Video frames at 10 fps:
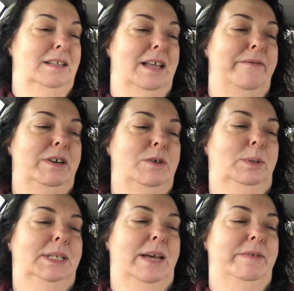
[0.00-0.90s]

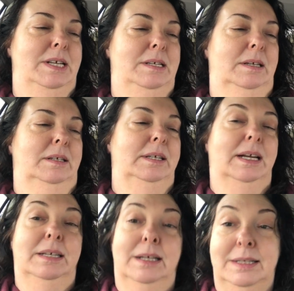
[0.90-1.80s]
11.07,
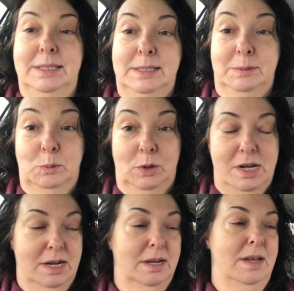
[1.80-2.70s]
technically still
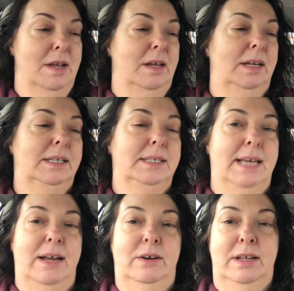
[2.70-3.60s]
morning. It's
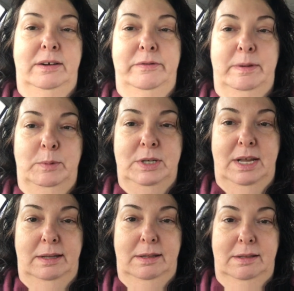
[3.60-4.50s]
Saturday, November
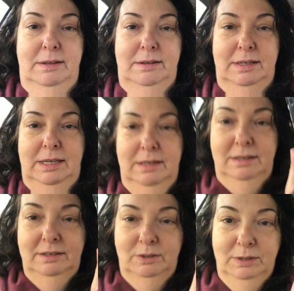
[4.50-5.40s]
10th.
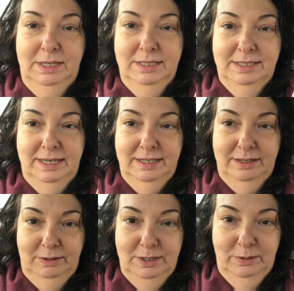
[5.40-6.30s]
Don't get excited.
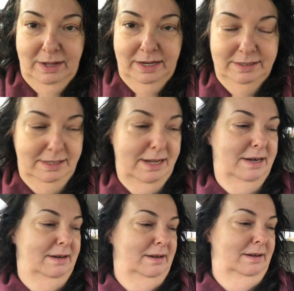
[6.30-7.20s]
I only know that because of
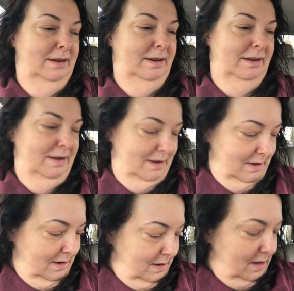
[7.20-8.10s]

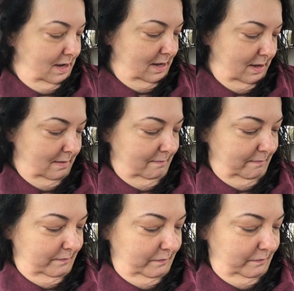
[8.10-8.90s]
that. Um,